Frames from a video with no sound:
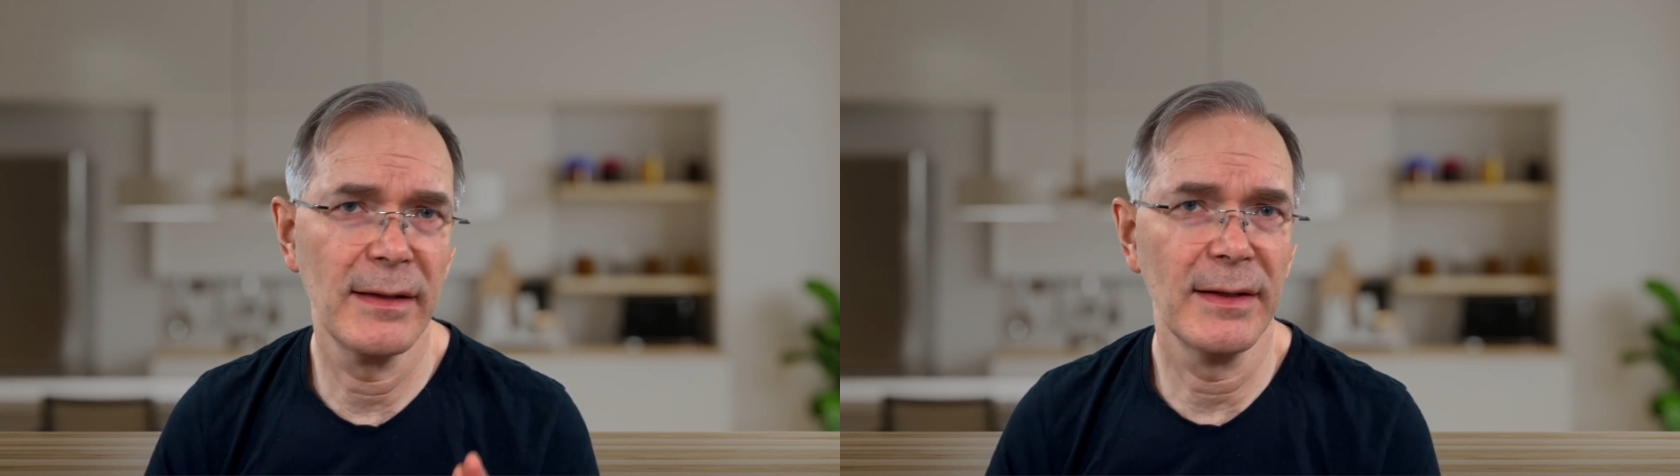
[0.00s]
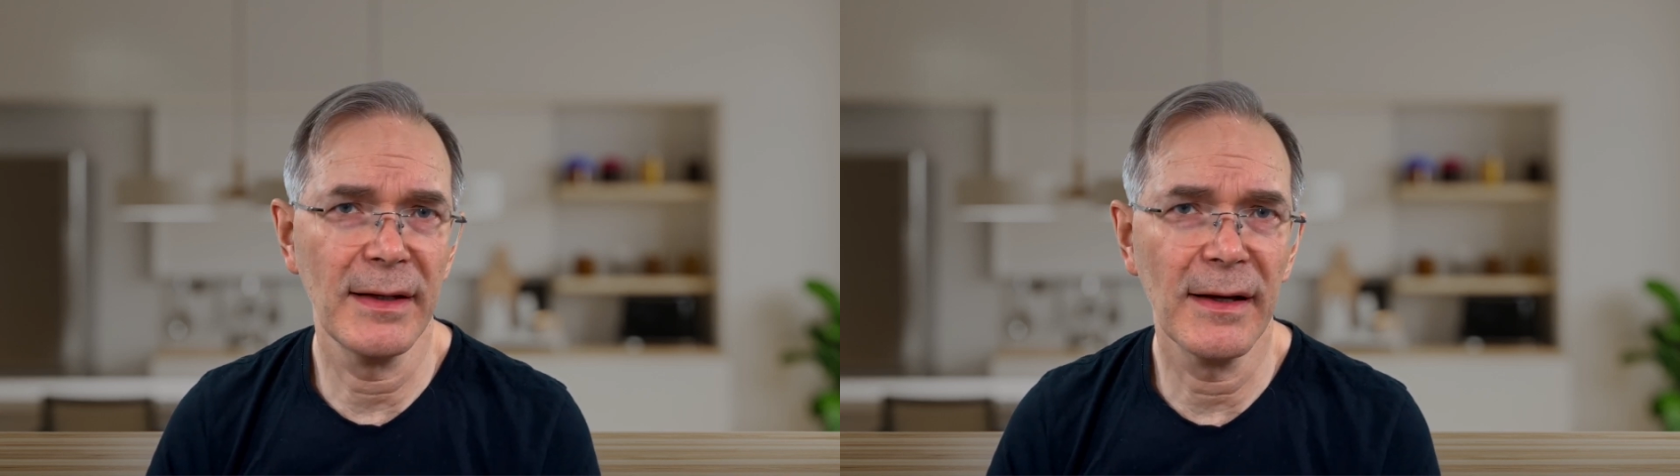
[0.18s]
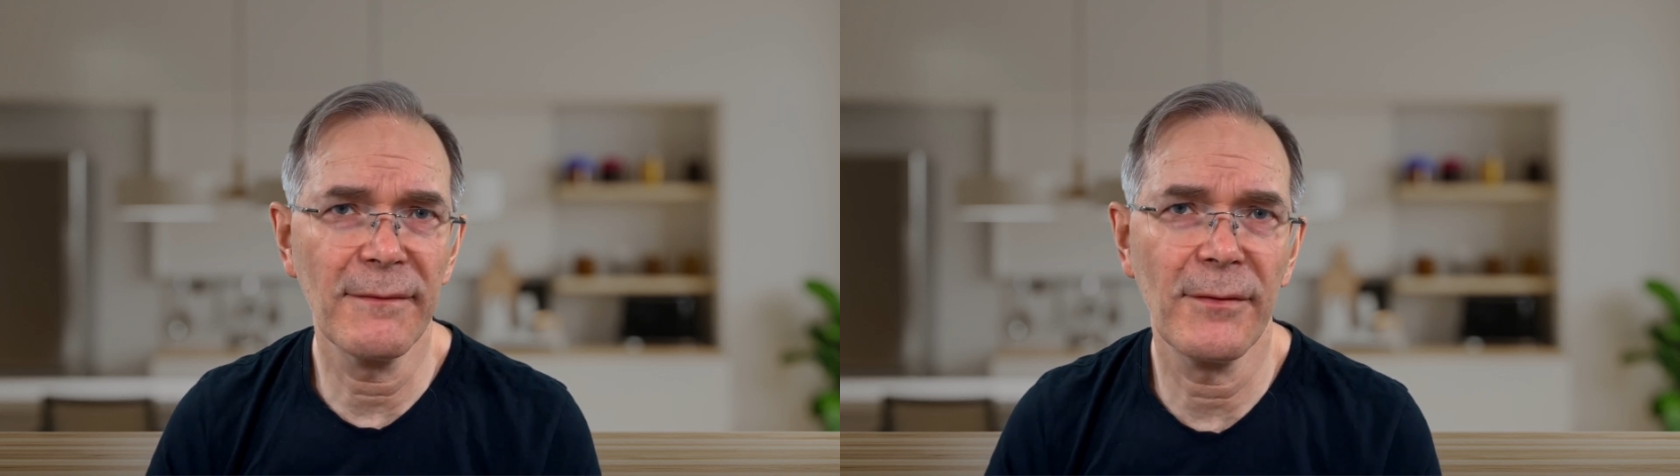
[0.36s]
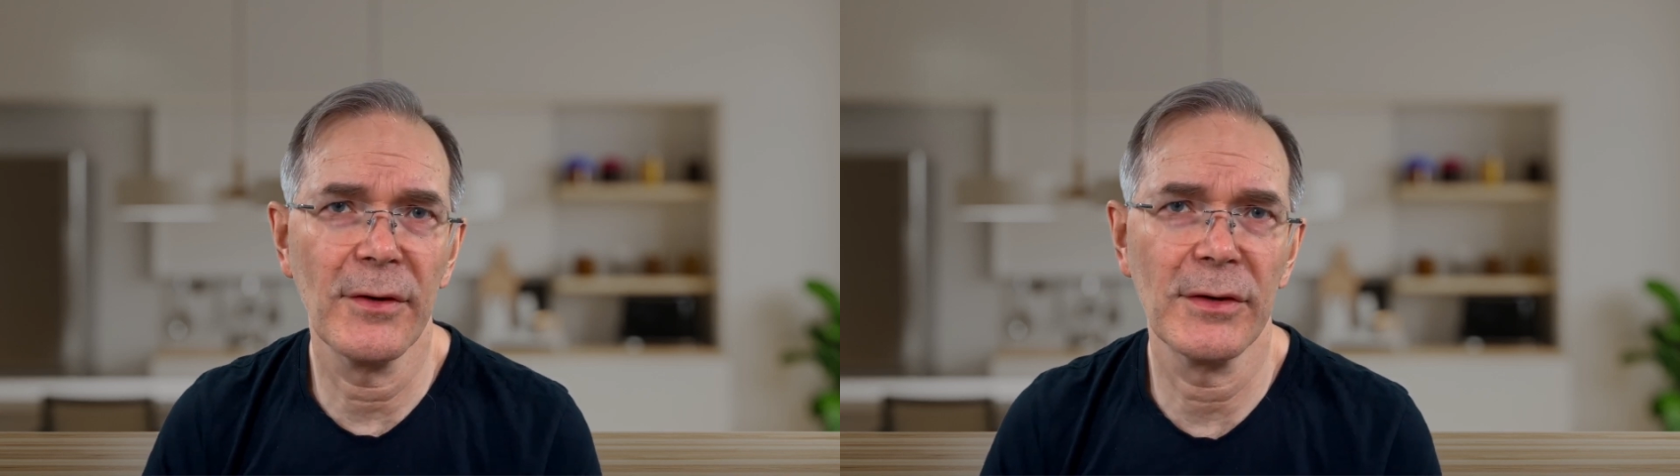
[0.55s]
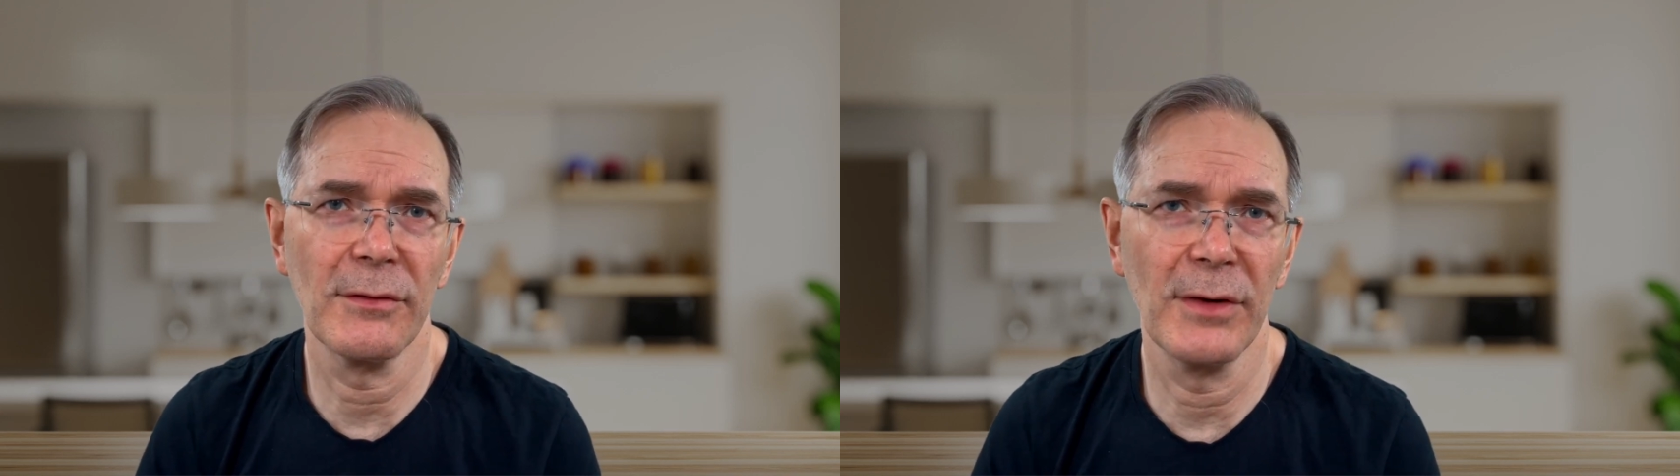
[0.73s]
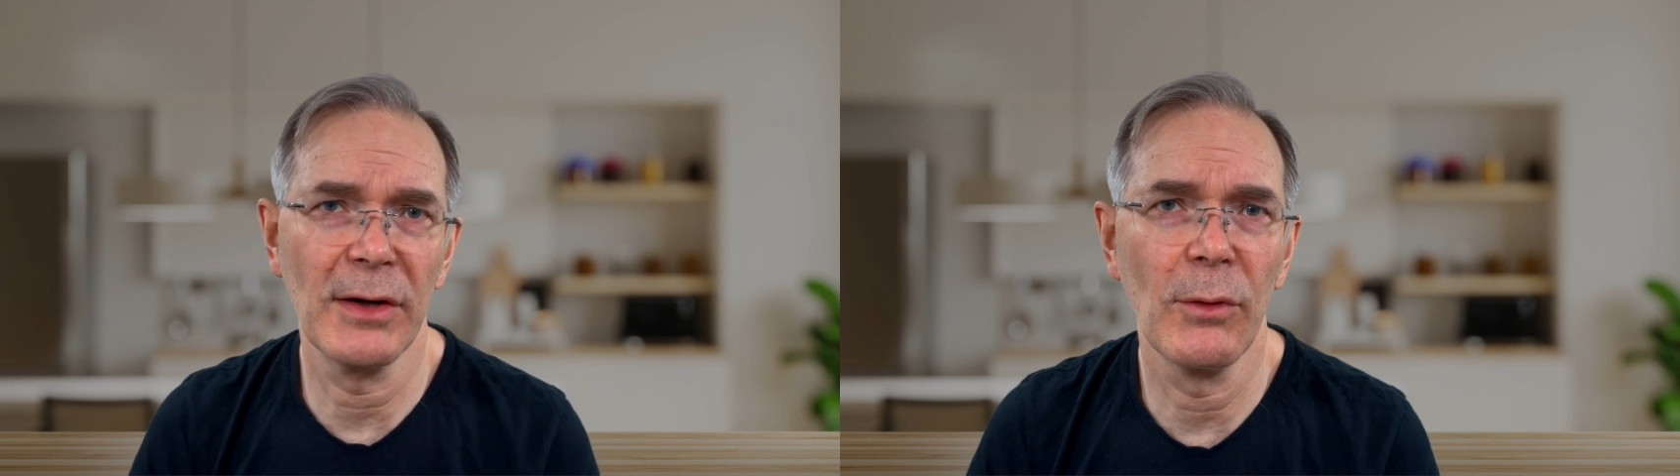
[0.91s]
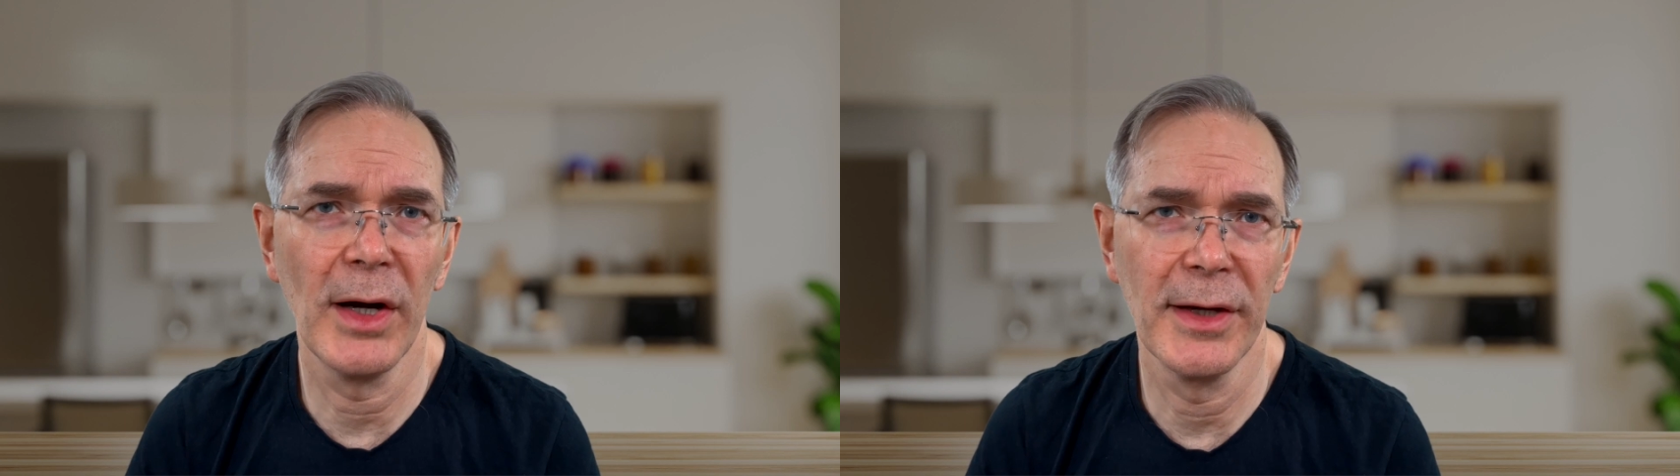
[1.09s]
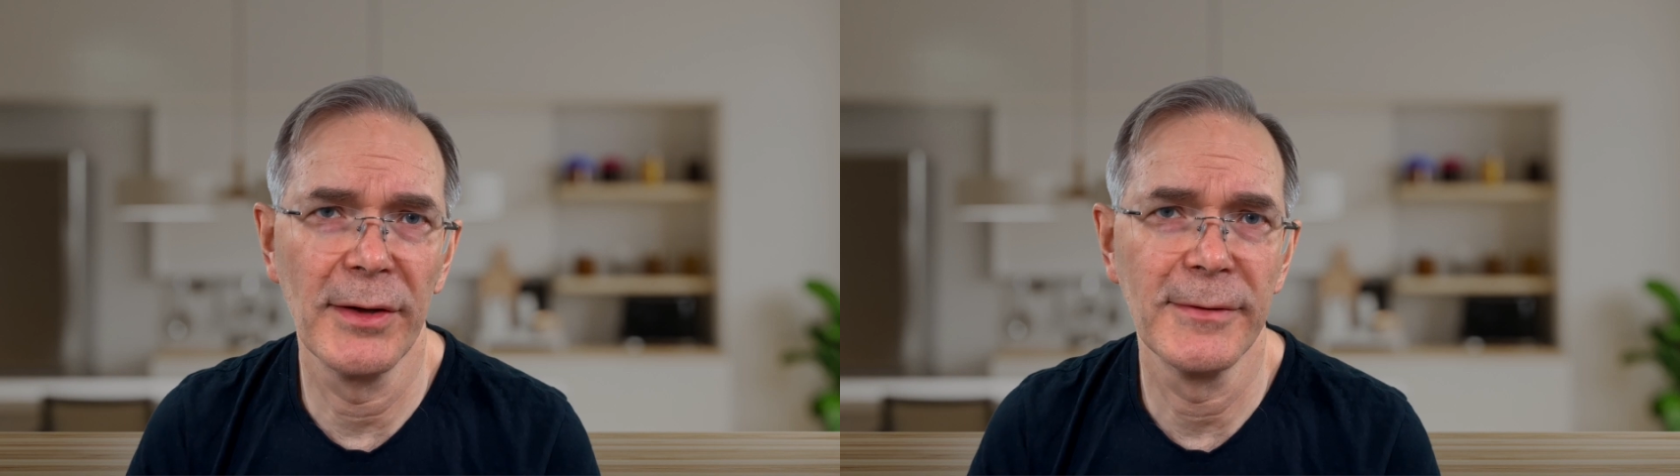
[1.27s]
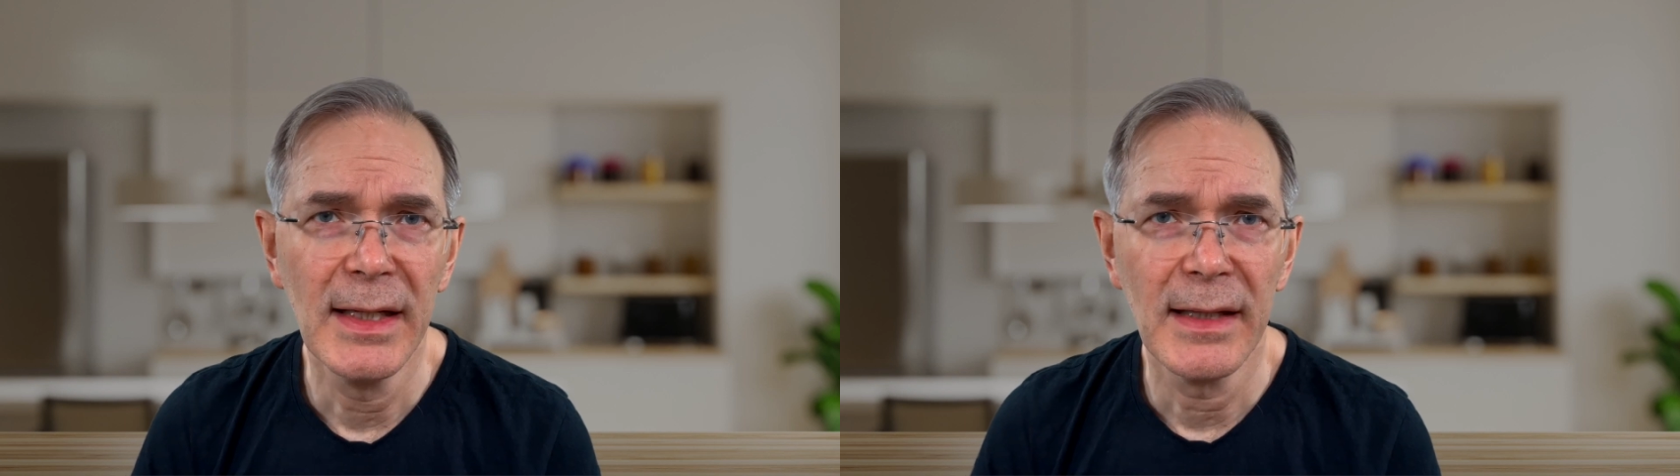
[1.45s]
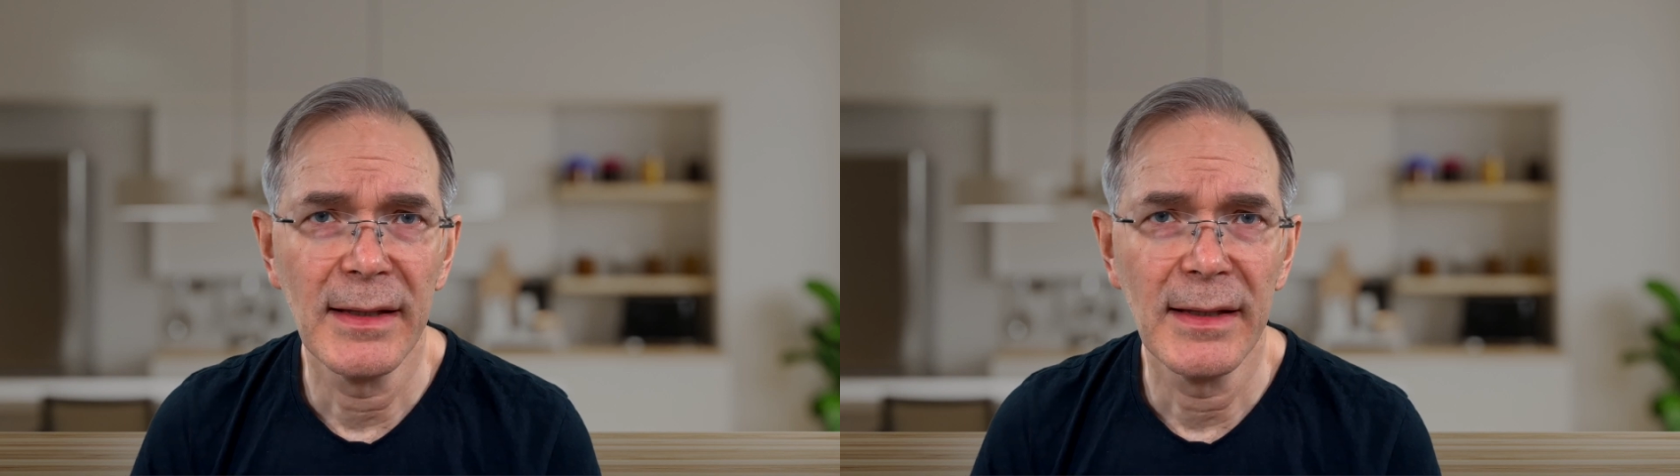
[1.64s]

the effort required.